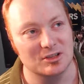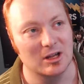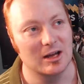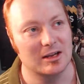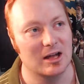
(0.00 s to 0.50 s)

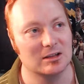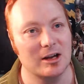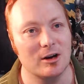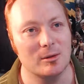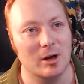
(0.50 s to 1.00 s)
a
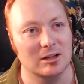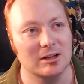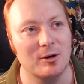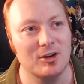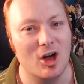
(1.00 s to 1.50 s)

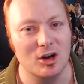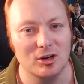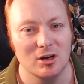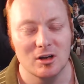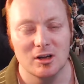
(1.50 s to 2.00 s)

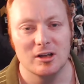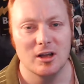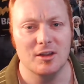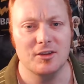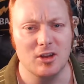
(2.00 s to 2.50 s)
laryngologist,
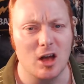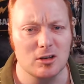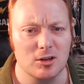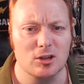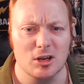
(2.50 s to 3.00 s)
the doctor
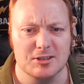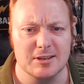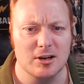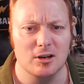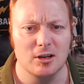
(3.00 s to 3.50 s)
that looks at
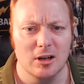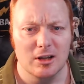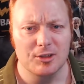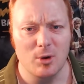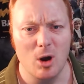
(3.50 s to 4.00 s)
your
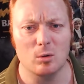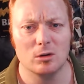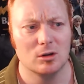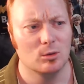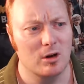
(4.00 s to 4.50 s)
throat,
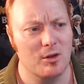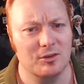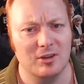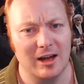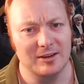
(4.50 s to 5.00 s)
one of those
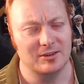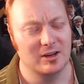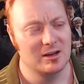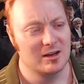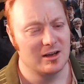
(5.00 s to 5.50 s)
guys.
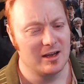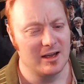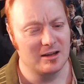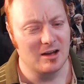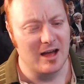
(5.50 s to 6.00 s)

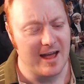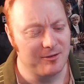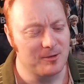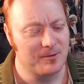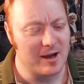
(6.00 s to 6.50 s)
And I have
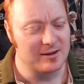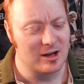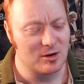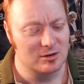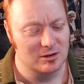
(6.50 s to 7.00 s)
to find
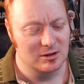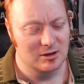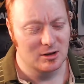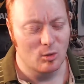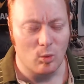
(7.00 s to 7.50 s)
out
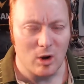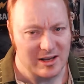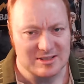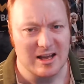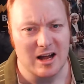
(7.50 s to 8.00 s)
what
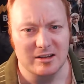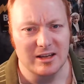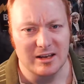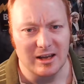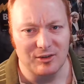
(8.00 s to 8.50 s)
exactly
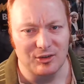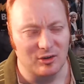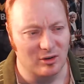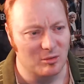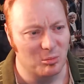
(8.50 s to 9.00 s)
it is.
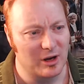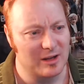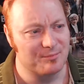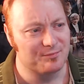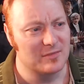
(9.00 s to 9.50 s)
But
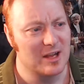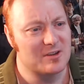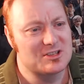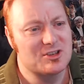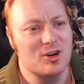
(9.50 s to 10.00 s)
if
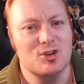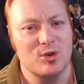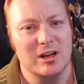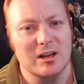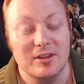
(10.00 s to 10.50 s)
it's
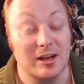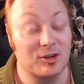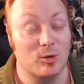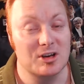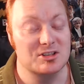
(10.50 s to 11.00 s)
surgery, the next
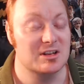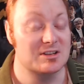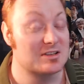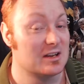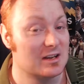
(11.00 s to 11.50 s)
question
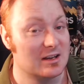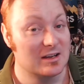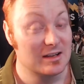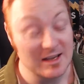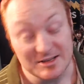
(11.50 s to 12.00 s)
is
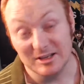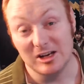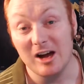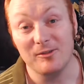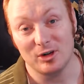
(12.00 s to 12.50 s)
it
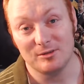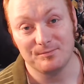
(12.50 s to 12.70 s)
covered?